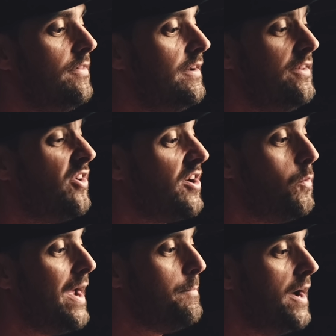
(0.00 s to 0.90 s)
they're not going to
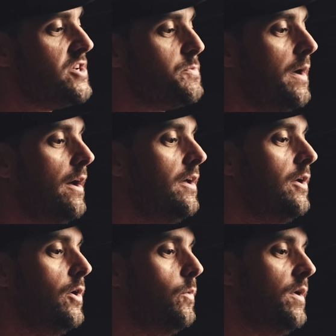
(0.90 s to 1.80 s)
weigh much, but
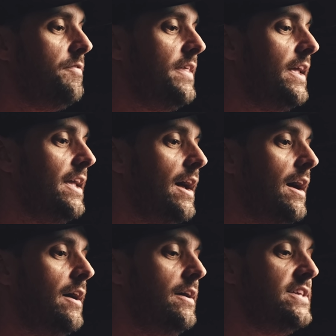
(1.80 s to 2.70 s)
with the uh,
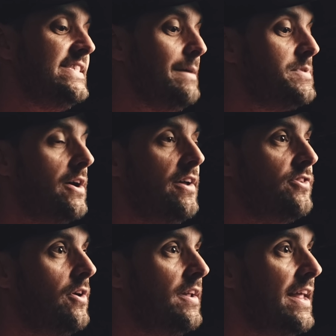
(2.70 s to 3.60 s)
zip ties
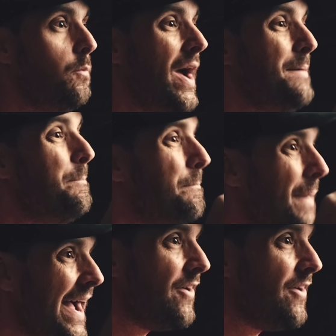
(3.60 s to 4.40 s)
on, and it weighed bang